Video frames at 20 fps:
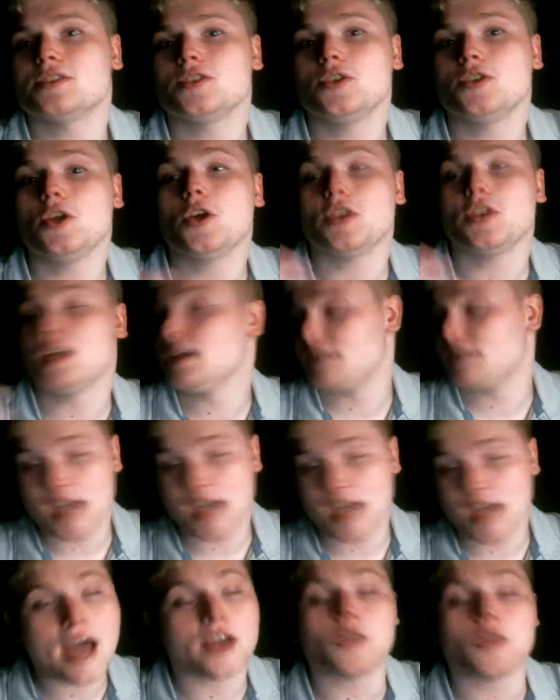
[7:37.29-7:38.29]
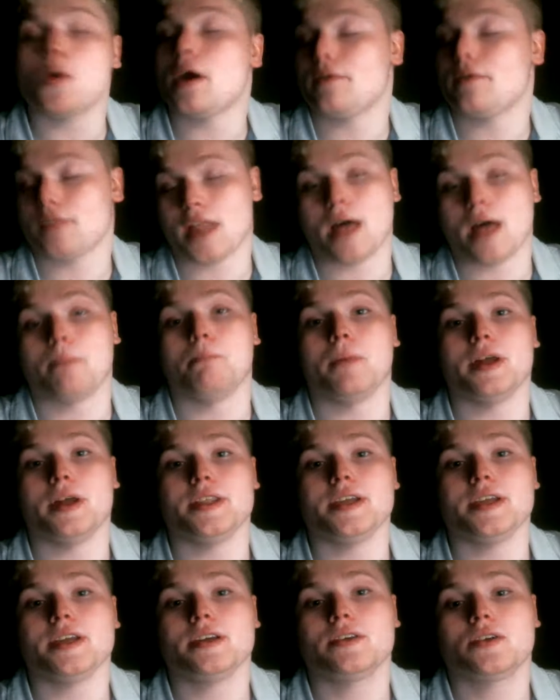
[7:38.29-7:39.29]
You have a lot of
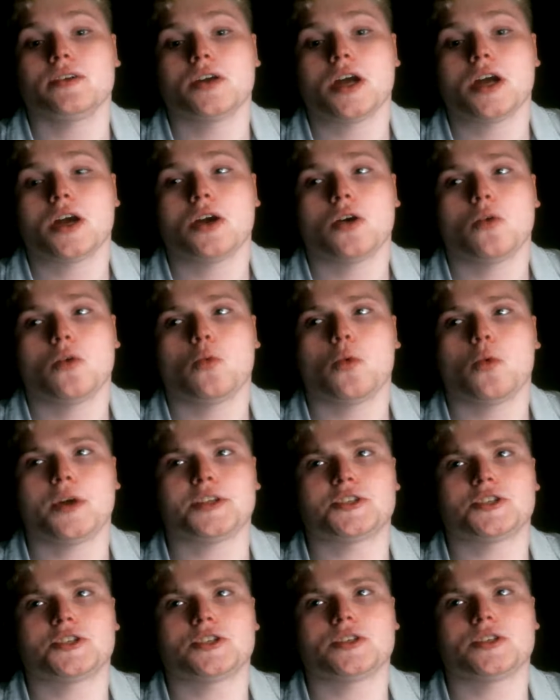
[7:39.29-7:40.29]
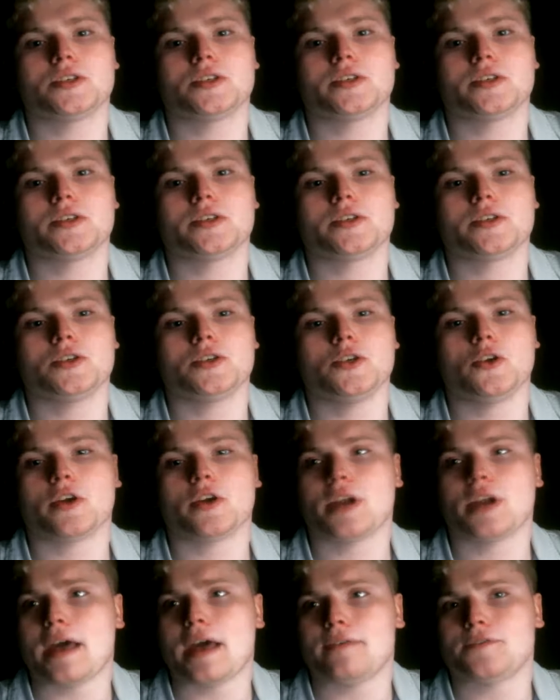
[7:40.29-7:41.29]
money, which you're
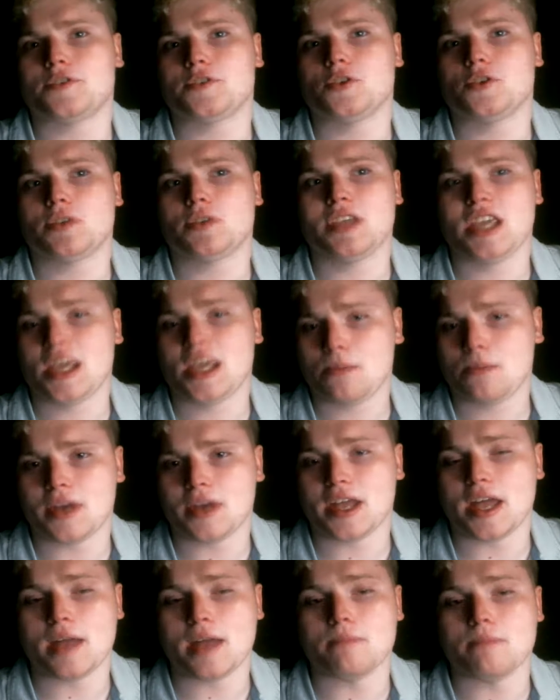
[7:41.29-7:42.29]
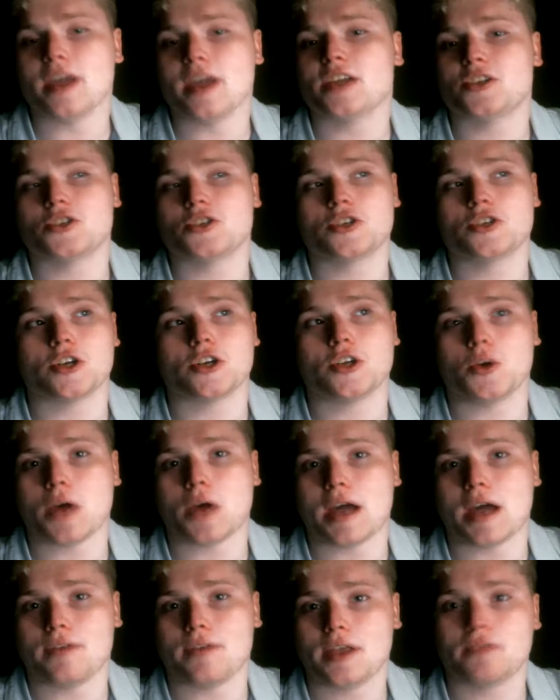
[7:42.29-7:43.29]
going to have to keep it and make sure you
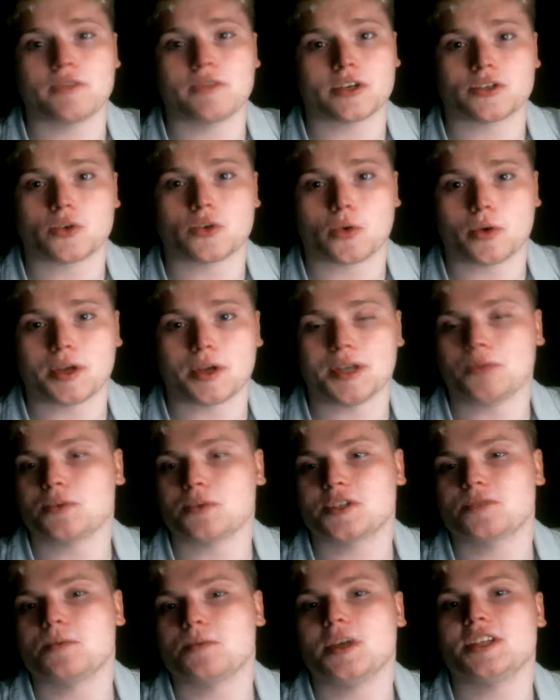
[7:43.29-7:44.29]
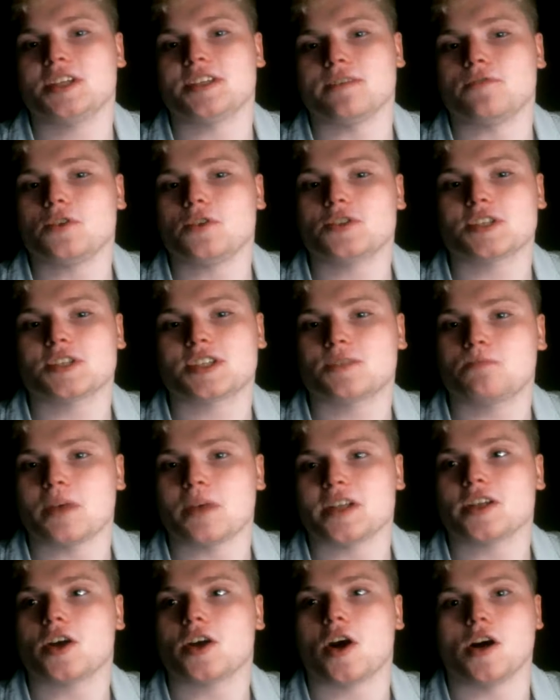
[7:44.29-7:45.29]
have inventory, which means if you just
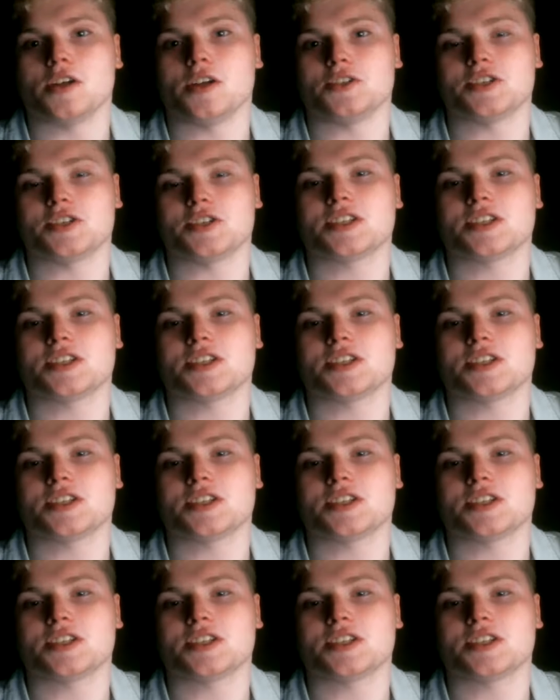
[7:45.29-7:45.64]
spend it on